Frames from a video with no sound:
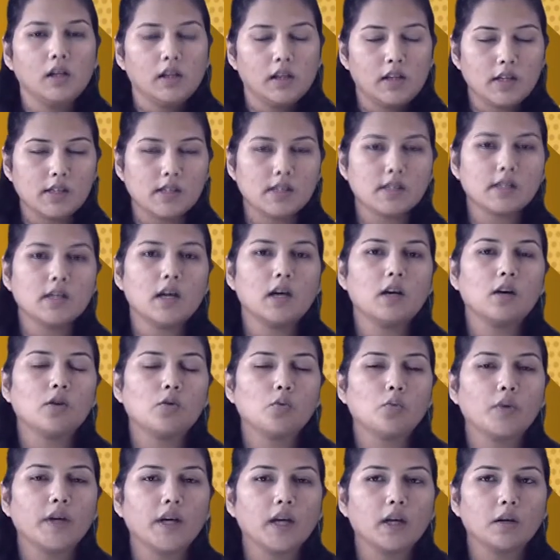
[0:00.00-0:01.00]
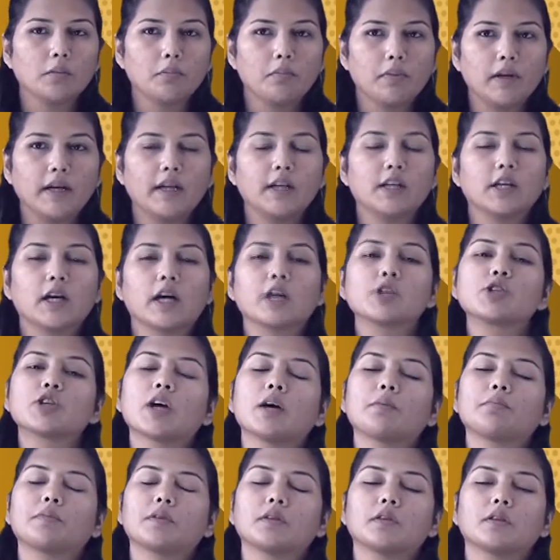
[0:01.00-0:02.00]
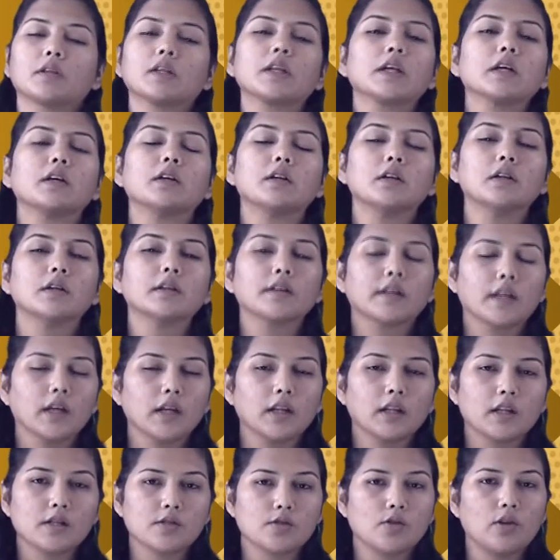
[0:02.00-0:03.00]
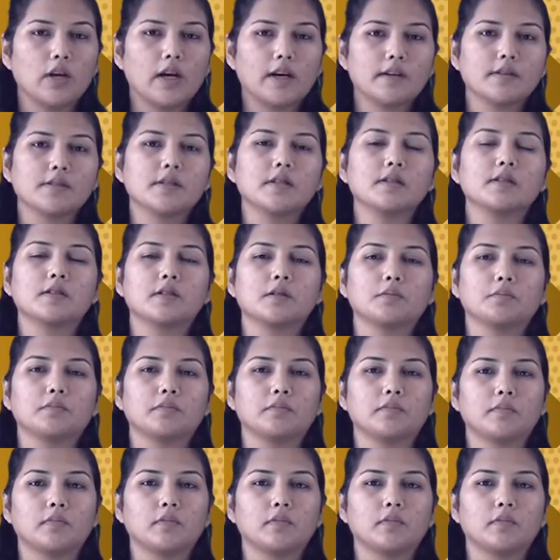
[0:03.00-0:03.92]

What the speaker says: This is how we complete our chapter, the Earth in the Solar System.